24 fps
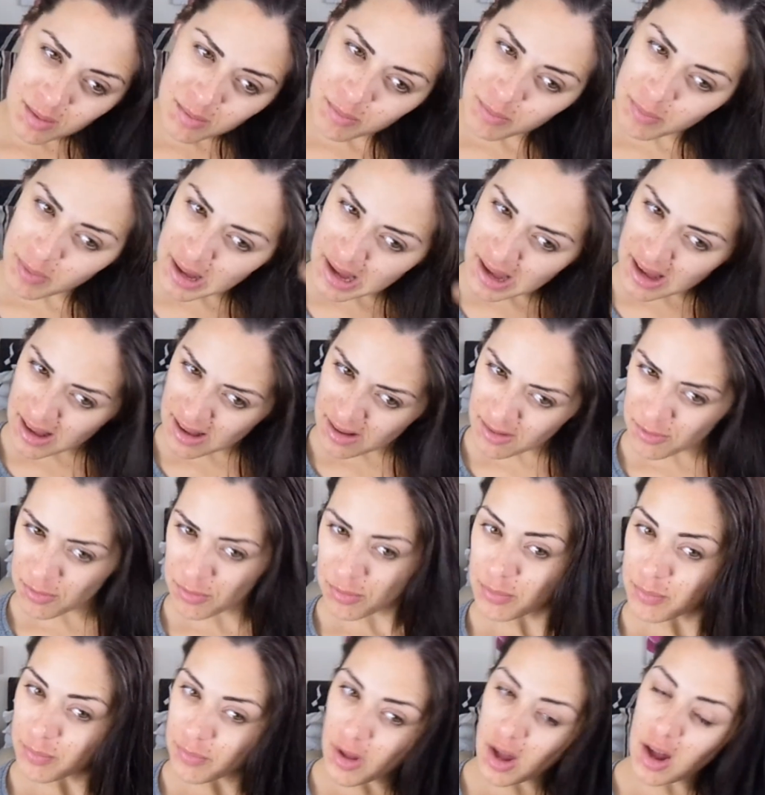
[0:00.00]
But
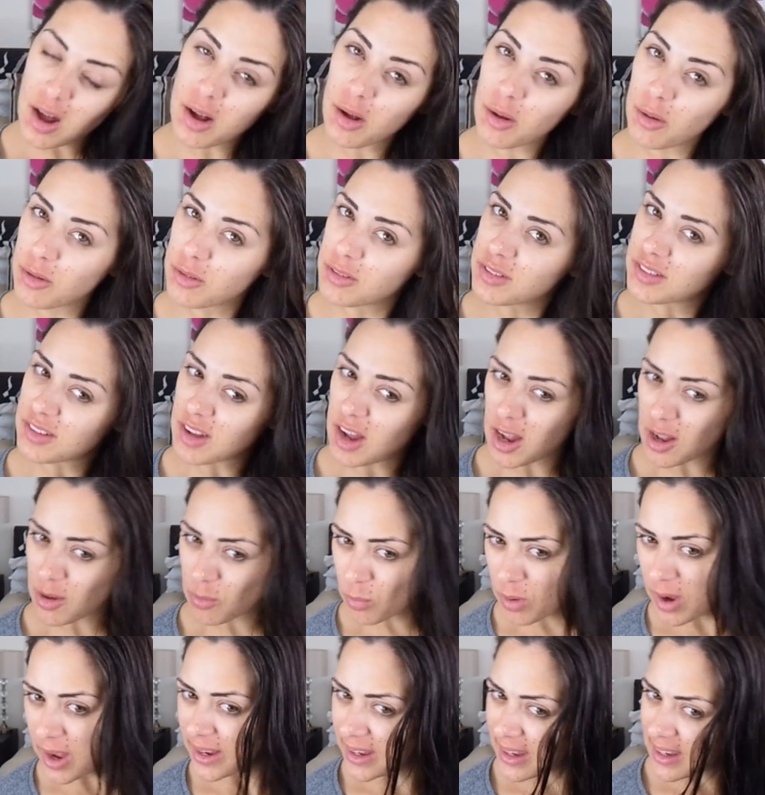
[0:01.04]
I'll start
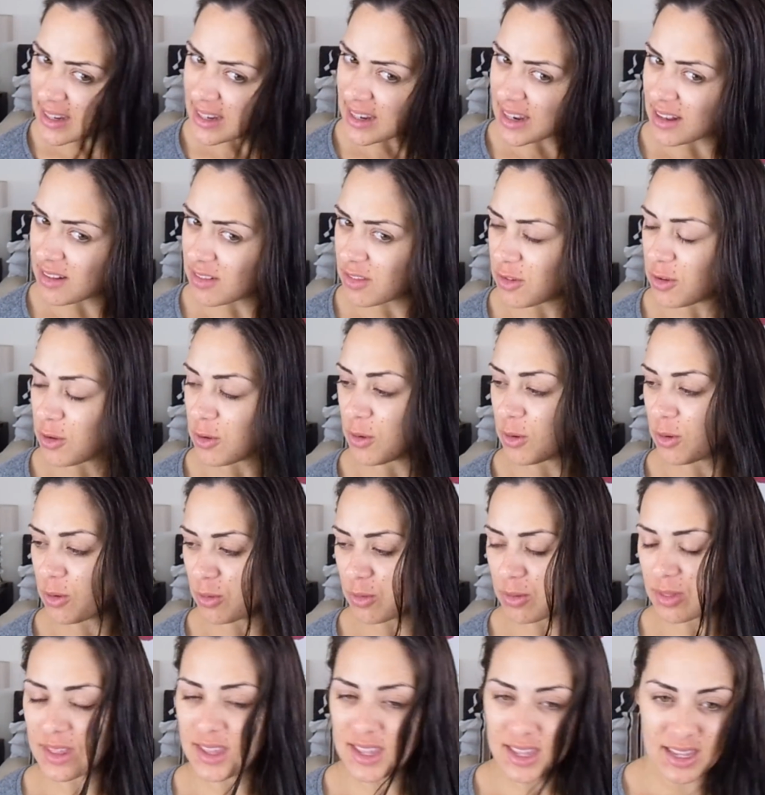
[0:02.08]
working it to
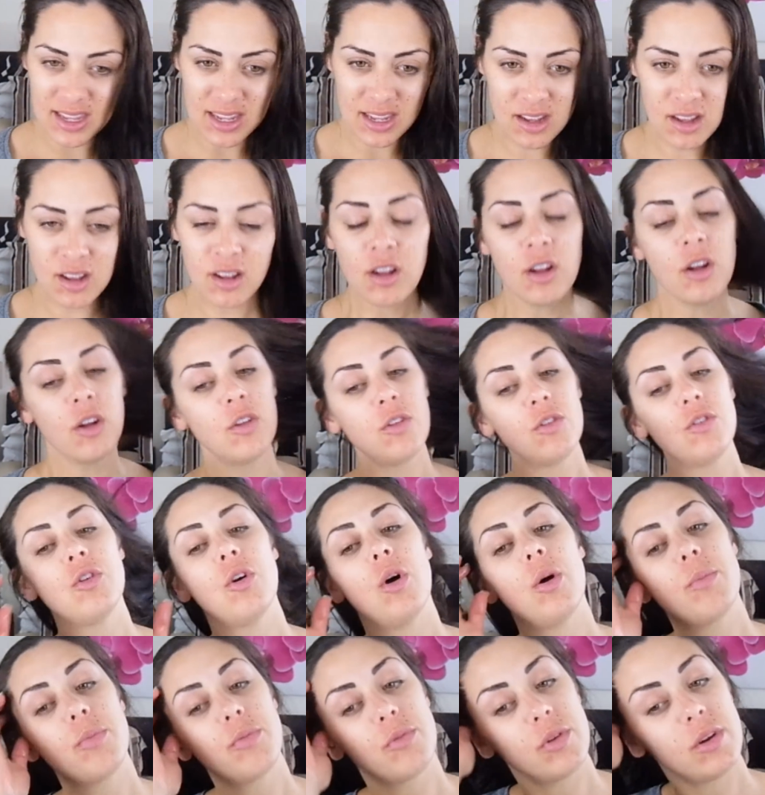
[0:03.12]
the
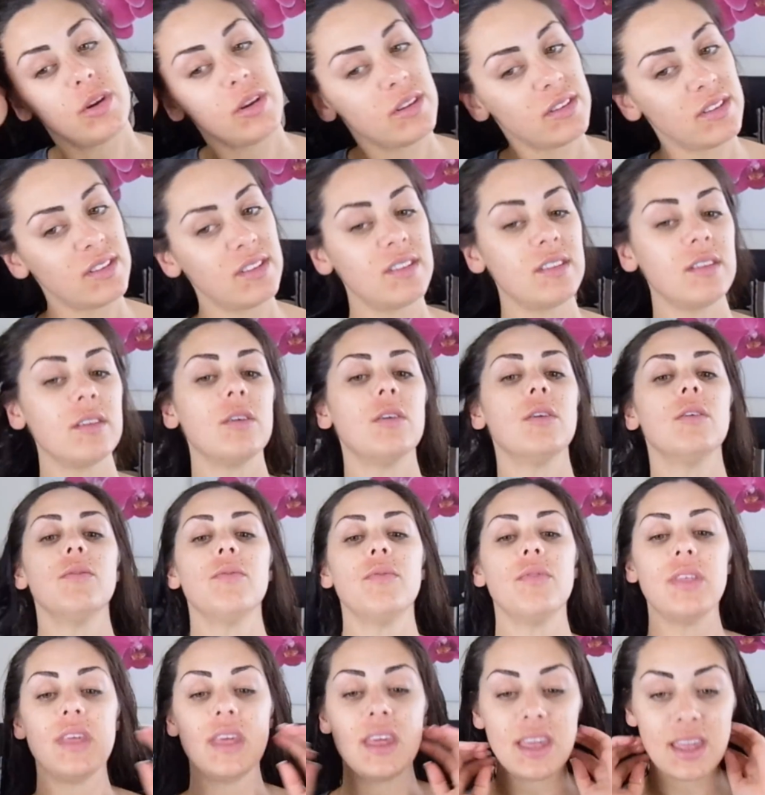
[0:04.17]
top roots of
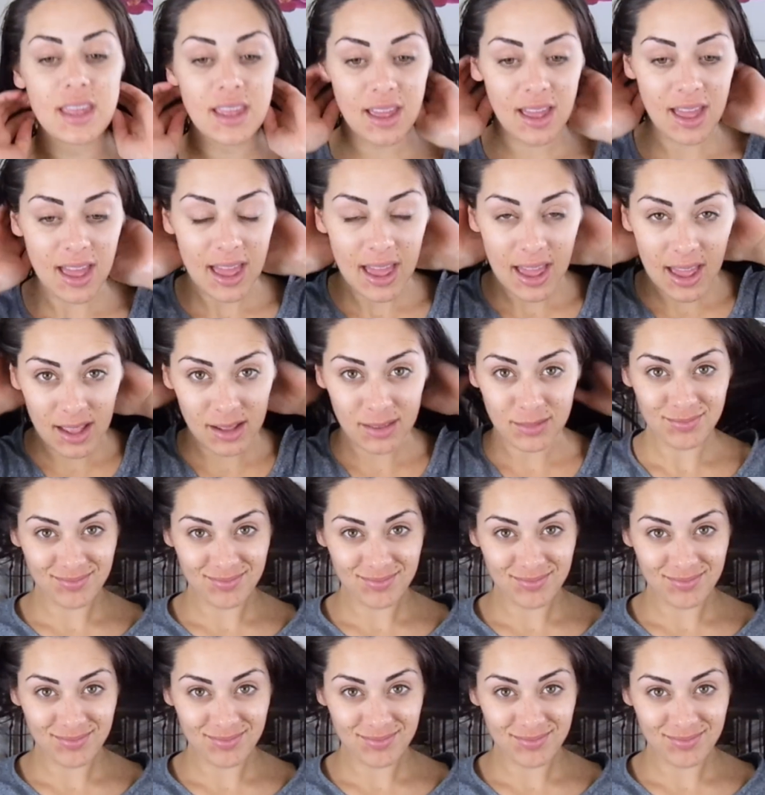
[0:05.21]
the hair.